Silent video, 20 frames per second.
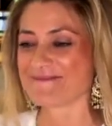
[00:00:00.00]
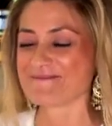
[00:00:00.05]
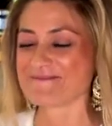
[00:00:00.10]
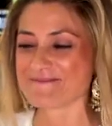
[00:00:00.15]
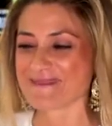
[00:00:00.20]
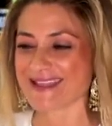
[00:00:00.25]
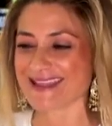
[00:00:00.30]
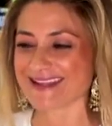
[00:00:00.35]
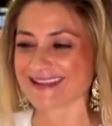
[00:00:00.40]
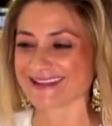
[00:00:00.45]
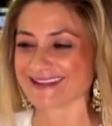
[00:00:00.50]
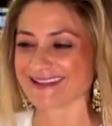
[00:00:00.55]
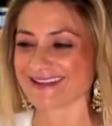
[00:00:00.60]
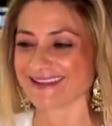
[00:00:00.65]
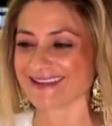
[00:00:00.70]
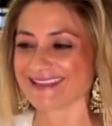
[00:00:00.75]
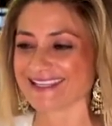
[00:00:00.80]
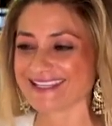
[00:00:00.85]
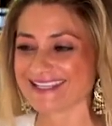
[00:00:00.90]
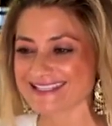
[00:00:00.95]
meeting
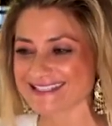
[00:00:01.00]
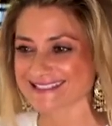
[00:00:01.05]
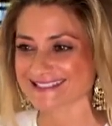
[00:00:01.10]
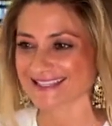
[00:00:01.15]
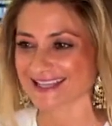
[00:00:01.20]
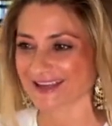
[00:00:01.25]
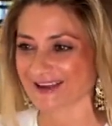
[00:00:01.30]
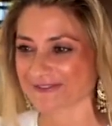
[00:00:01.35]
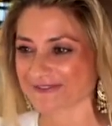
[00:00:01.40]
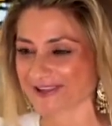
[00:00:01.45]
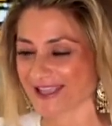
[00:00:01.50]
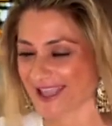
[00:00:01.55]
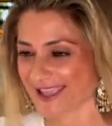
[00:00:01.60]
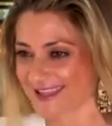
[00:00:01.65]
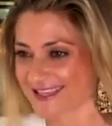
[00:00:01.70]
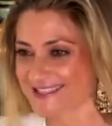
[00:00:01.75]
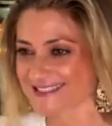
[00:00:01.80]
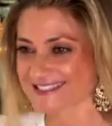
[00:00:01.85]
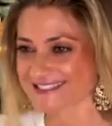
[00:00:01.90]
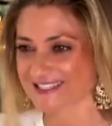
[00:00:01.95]
Isa via
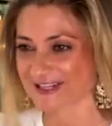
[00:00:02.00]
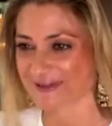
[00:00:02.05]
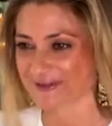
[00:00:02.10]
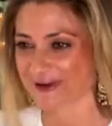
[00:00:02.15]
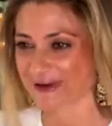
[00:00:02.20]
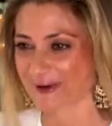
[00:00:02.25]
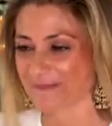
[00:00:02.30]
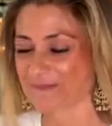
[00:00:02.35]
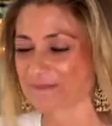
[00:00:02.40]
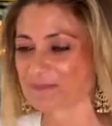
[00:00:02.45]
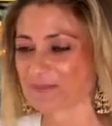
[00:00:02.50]
Instagram.